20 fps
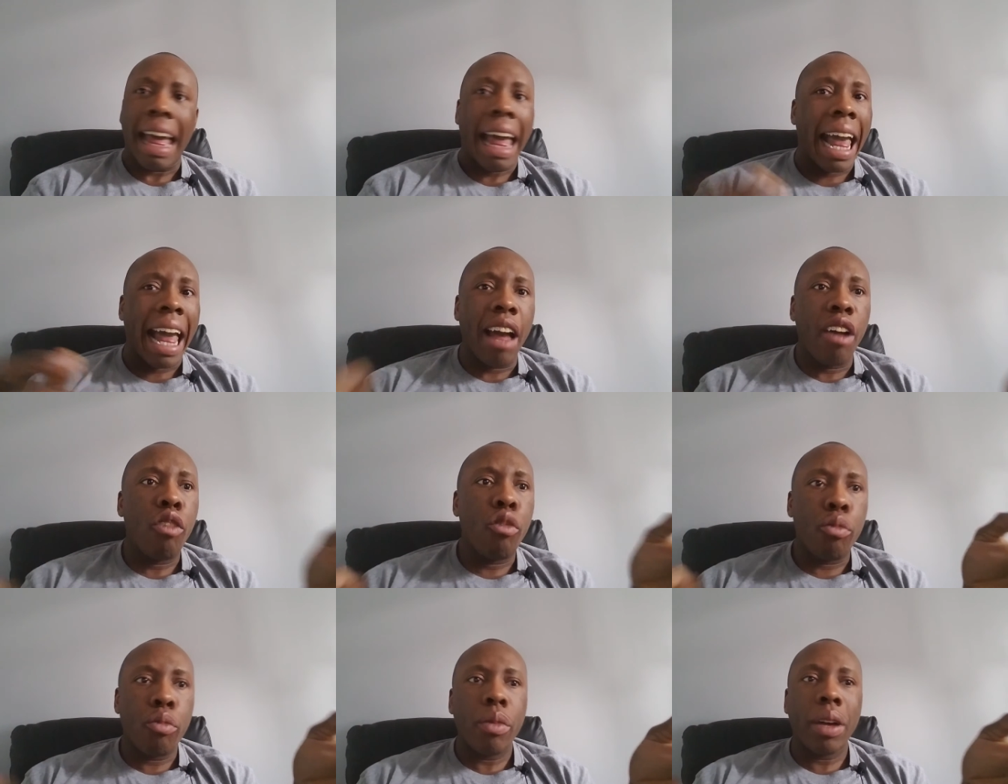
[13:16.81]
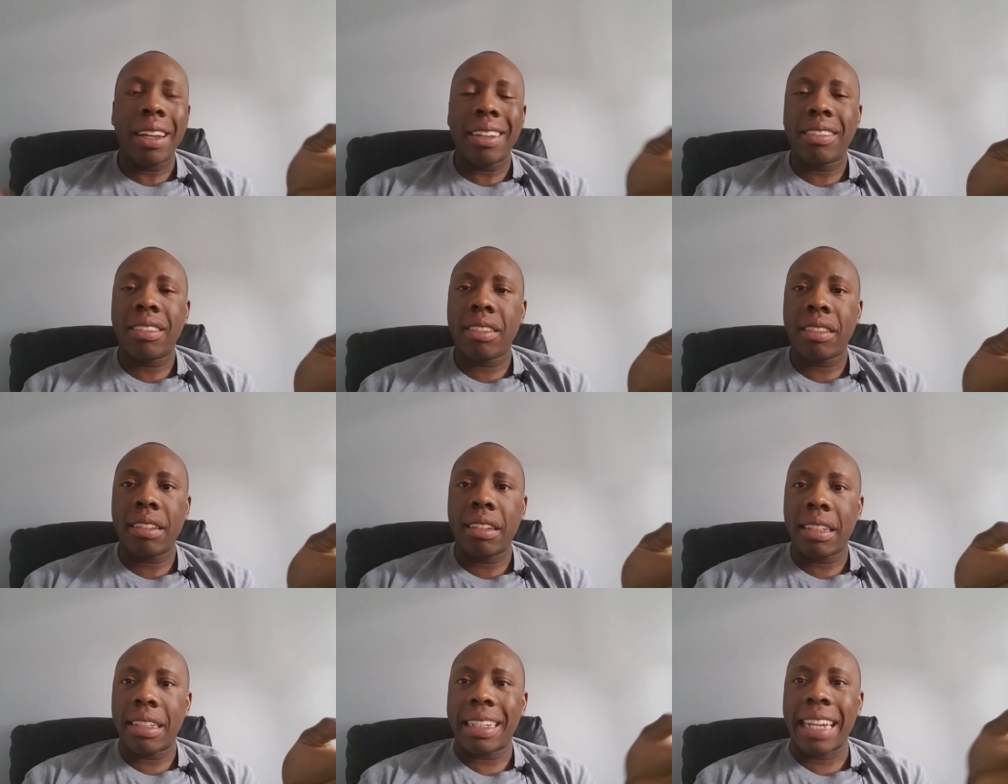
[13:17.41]
how much
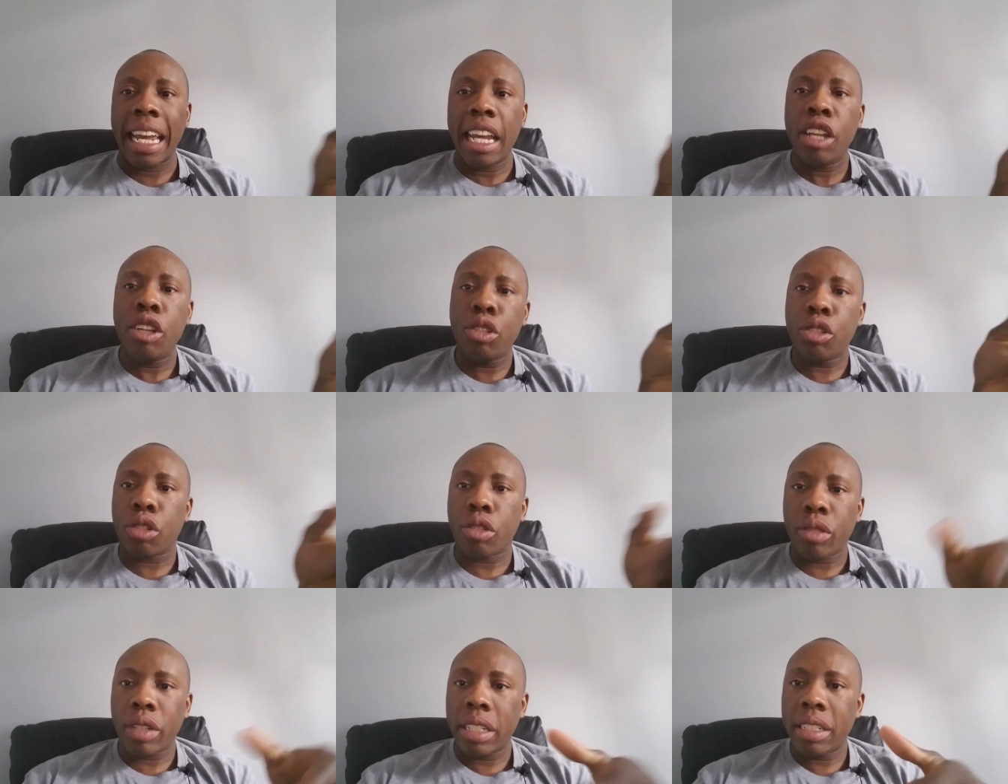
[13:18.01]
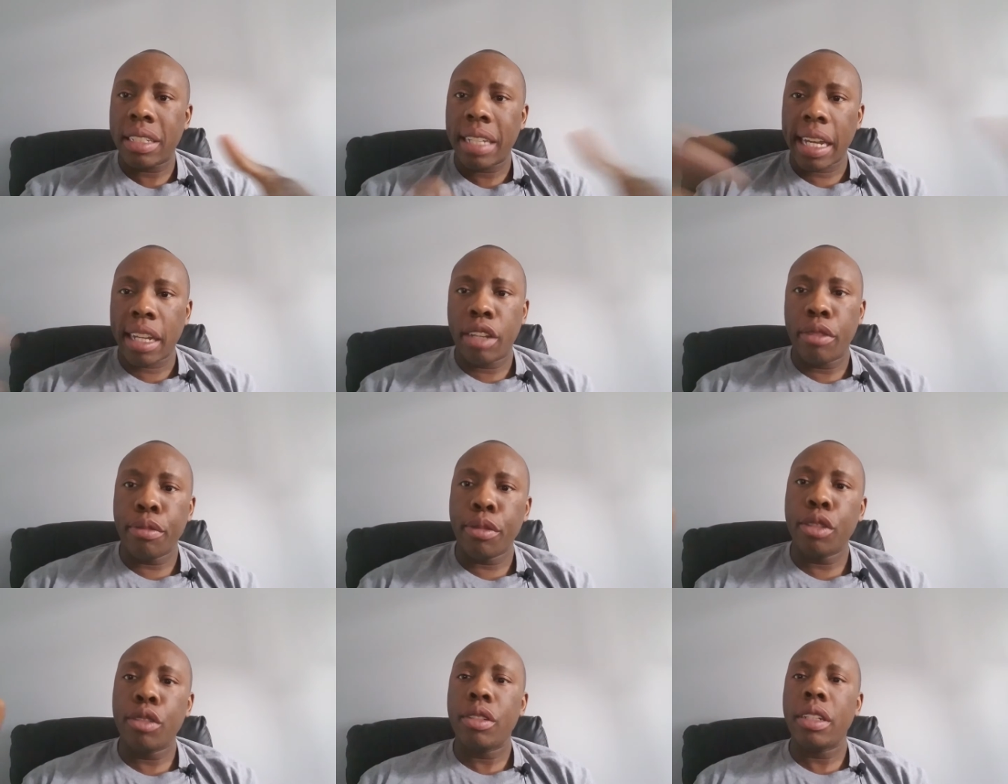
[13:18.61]
danger is that
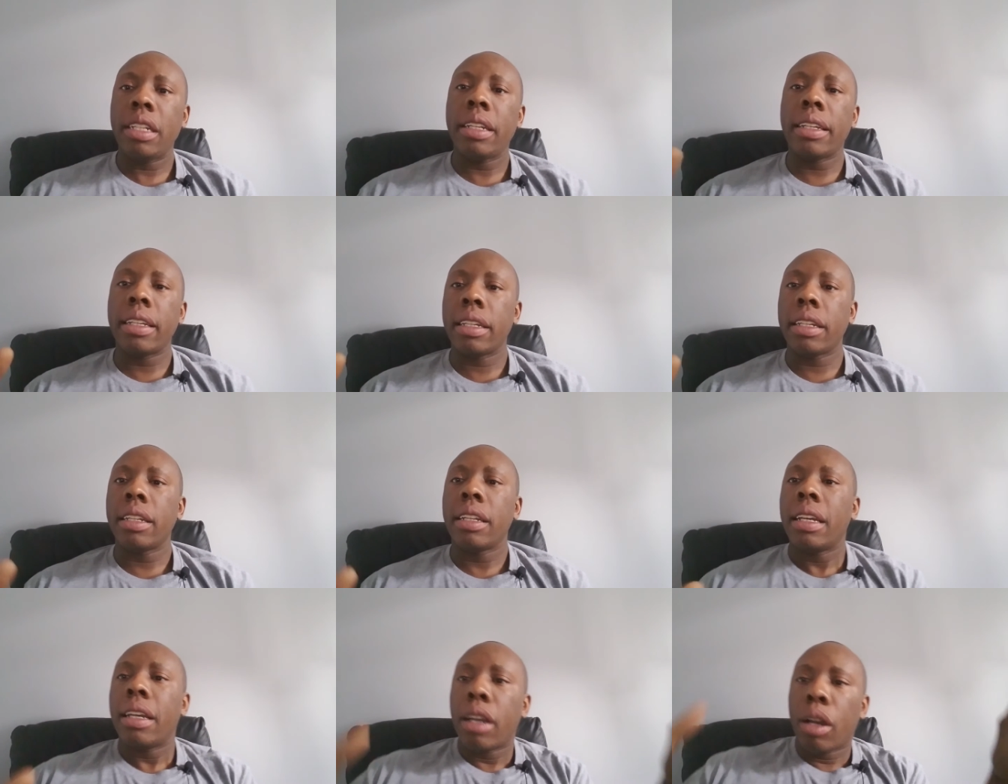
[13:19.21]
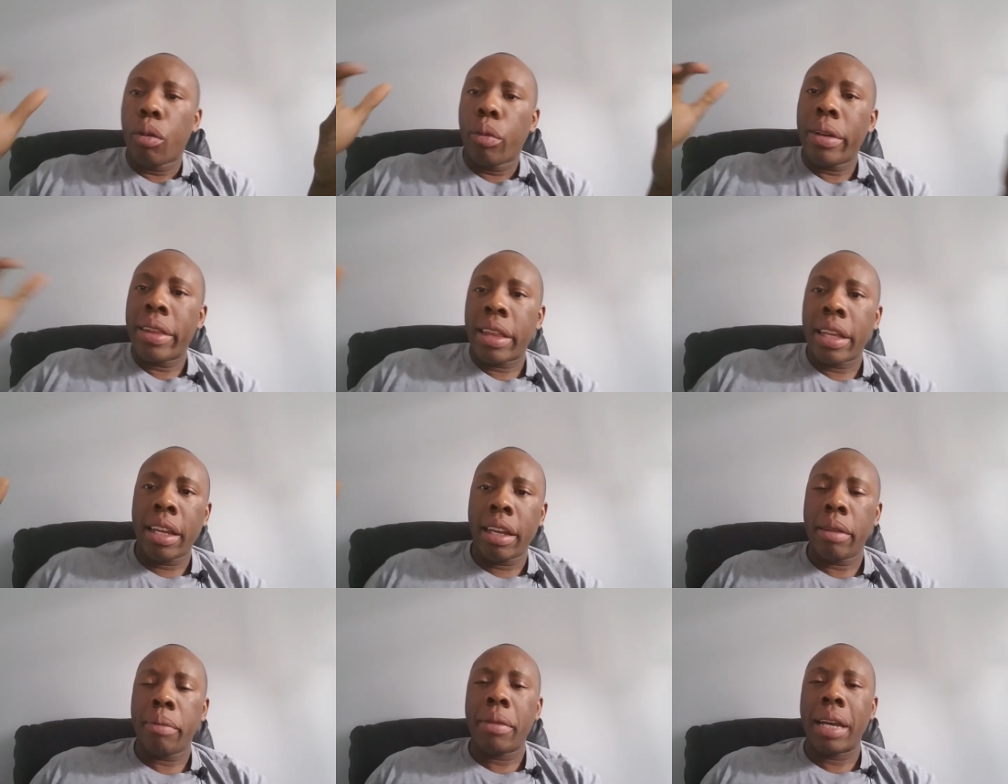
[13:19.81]
community in with
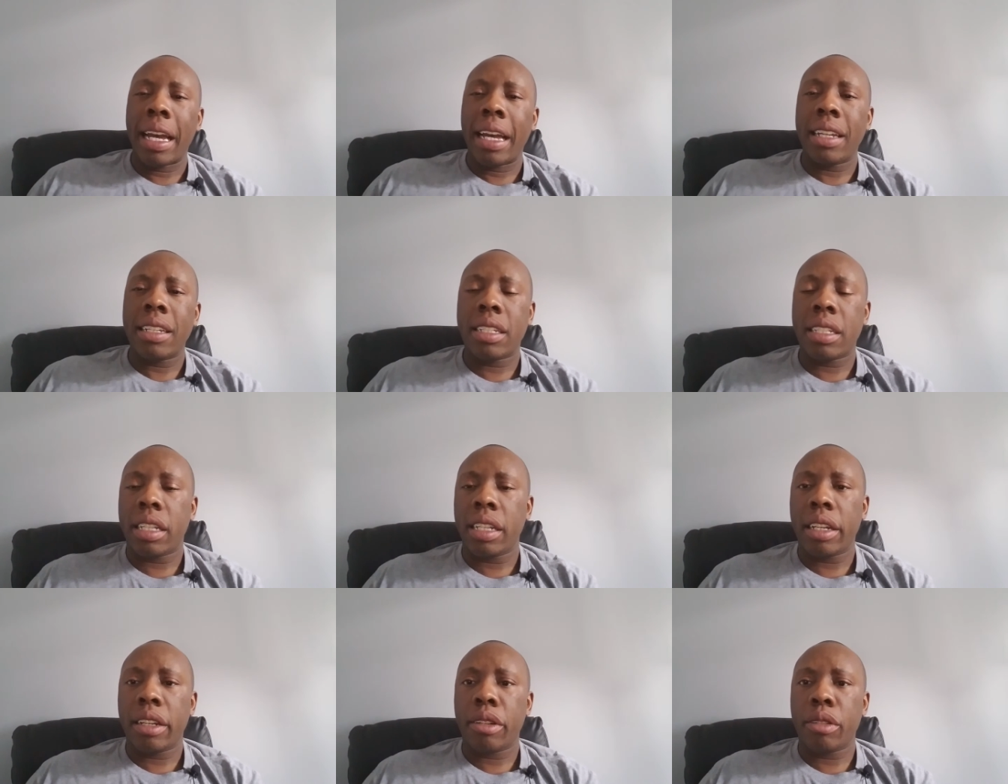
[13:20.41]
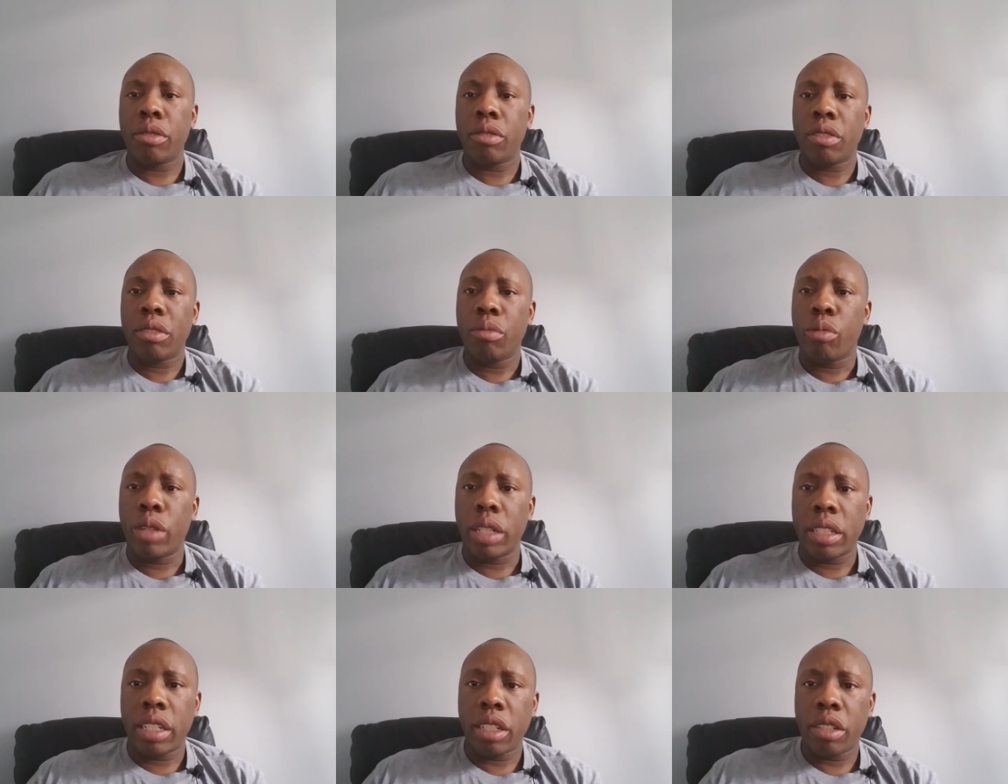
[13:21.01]
him as their
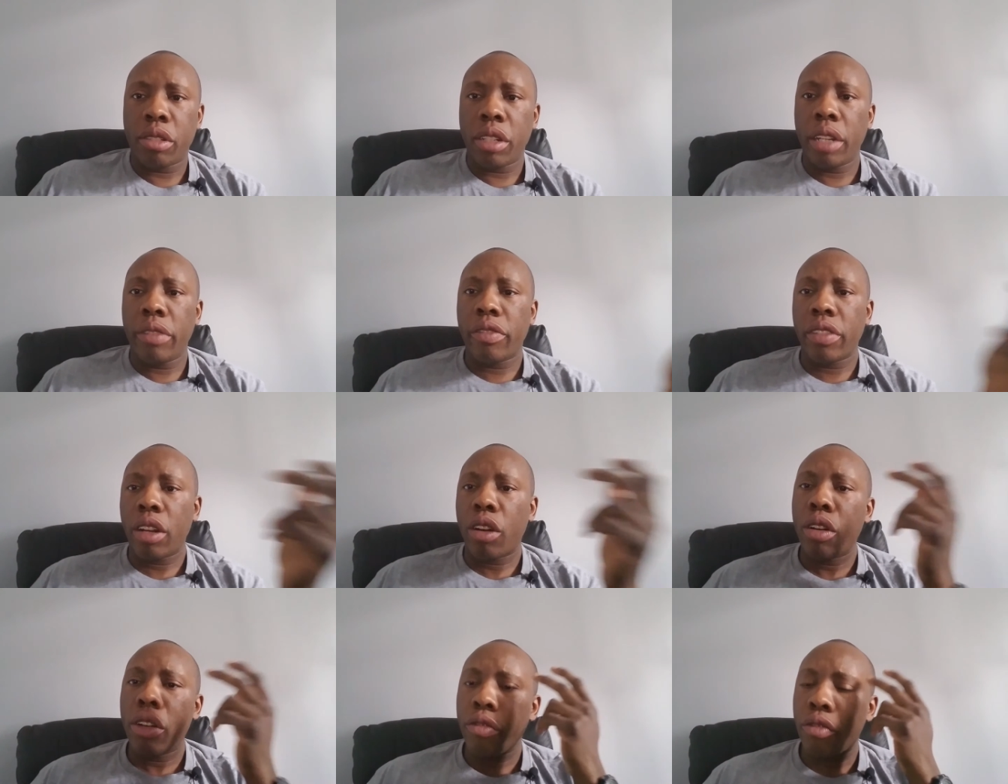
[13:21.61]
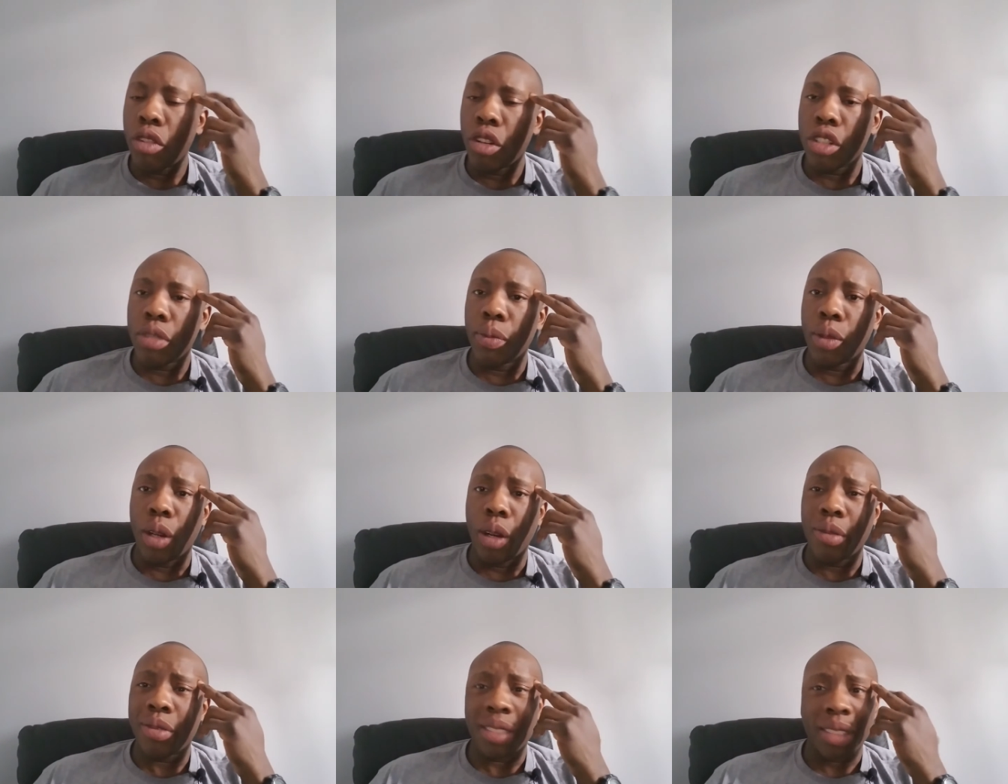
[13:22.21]
what their chief law
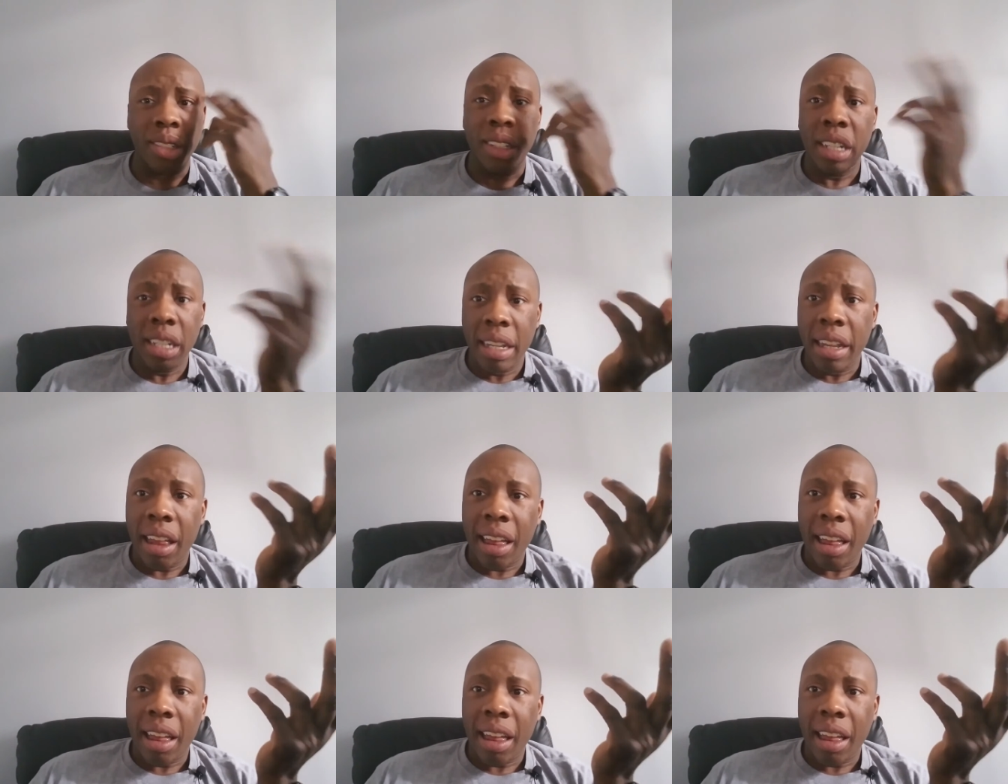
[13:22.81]
enforcement officer?